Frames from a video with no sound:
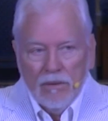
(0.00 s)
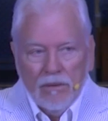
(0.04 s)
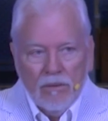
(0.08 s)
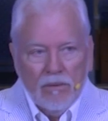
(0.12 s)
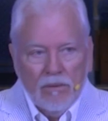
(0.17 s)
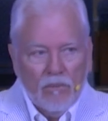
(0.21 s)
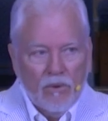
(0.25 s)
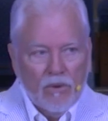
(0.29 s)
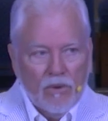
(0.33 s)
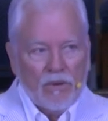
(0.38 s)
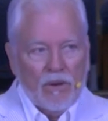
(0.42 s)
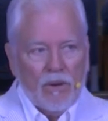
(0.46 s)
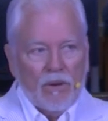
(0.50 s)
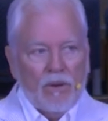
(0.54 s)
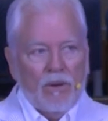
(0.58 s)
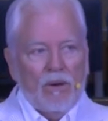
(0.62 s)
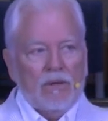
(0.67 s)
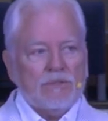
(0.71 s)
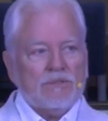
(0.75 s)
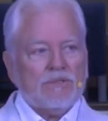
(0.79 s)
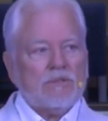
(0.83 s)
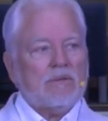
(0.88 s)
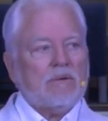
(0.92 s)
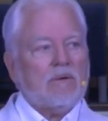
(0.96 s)
with a
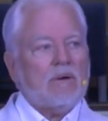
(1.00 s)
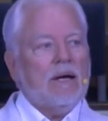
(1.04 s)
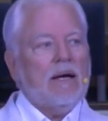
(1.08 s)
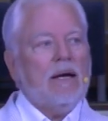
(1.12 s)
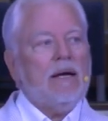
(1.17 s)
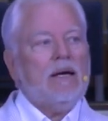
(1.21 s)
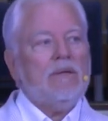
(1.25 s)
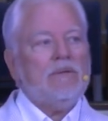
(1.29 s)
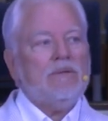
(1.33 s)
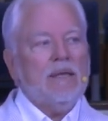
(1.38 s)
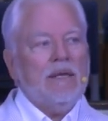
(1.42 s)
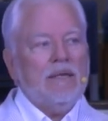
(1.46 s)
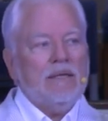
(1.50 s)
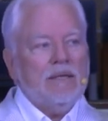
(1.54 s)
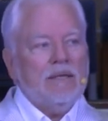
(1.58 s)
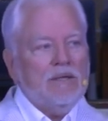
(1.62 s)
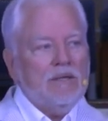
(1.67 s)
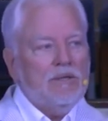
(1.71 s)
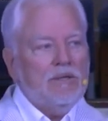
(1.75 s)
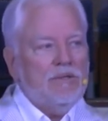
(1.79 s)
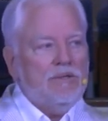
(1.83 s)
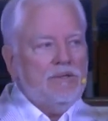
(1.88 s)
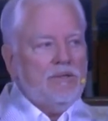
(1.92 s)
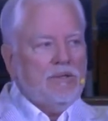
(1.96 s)
lost crowd
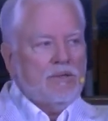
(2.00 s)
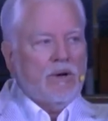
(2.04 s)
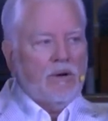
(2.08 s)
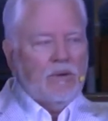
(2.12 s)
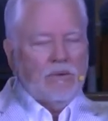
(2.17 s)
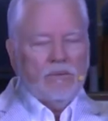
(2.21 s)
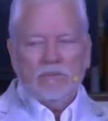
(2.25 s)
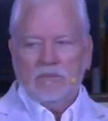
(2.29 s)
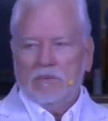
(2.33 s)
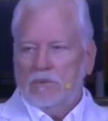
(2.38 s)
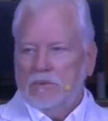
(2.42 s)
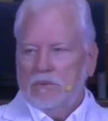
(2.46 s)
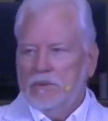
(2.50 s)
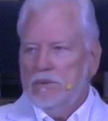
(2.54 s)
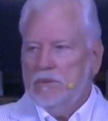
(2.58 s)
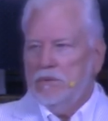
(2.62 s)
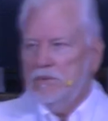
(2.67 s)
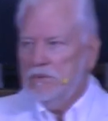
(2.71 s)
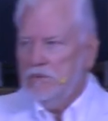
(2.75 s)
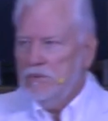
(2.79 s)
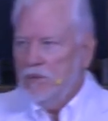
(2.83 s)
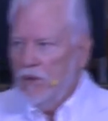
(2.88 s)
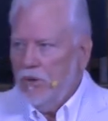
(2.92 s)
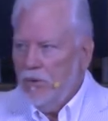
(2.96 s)
that don't
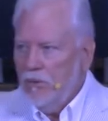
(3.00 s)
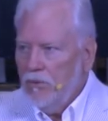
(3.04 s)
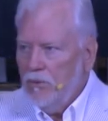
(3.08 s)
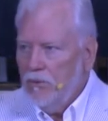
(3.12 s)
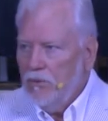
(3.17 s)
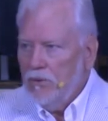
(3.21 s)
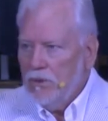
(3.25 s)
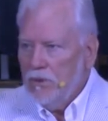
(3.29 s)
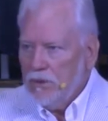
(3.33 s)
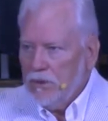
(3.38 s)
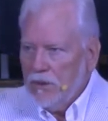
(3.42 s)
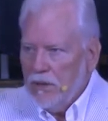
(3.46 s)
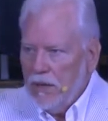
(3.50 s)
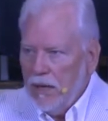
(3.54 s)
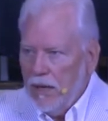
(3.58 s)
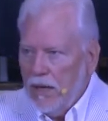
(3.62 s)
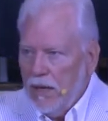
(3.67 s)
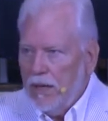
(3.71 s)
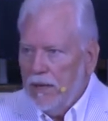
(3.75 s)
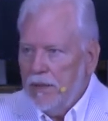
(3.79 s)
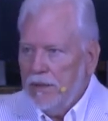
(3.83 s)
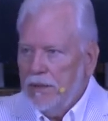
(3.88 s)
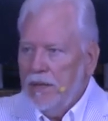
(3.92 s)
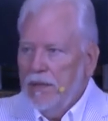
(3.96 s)
know
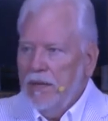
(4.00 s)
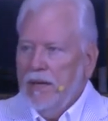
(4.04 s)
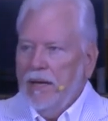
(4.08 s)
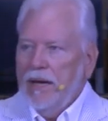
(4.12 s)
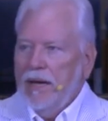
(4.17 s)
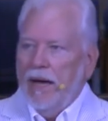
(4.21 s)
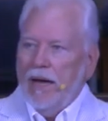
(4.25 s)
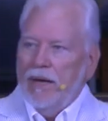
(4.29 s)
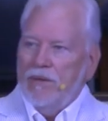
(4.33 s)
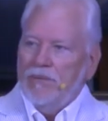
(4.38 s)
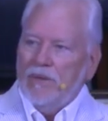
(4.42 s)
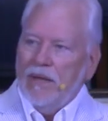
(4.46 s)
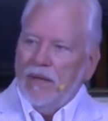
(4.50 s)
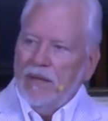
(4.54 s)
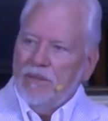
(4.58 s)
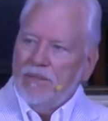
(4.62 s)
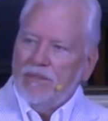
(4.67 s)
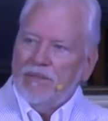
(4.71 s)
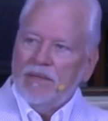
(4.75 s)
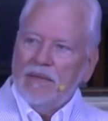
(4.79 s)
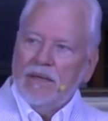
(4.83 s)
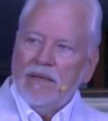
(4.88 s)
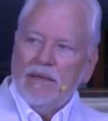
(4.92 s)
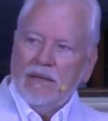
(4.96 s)
God and they
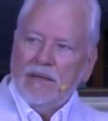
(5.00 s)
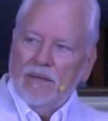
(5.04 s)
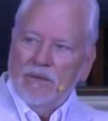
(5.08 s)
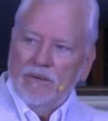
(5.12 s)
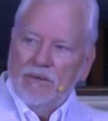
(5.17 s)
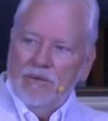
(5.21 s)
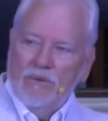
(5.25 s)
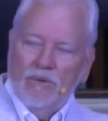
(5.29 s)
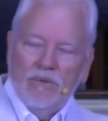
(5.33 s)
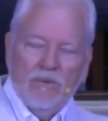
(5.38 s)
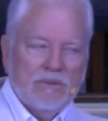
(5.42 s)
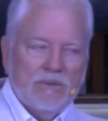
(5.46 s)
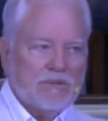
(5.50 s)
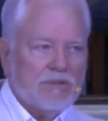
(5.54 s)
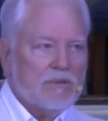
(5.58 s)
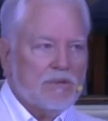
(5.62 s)
think you as a